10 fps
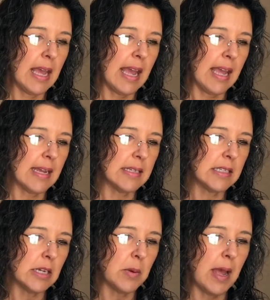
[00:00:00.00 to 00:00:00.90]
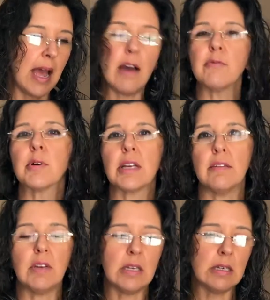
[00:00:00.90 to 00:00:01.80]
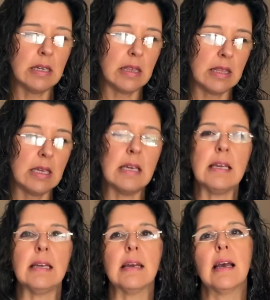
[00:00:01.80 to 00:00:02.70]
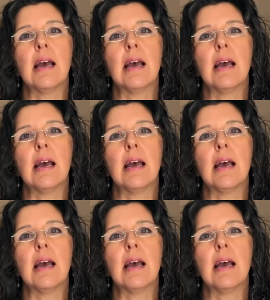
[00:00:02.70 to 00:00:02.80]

and so half were given the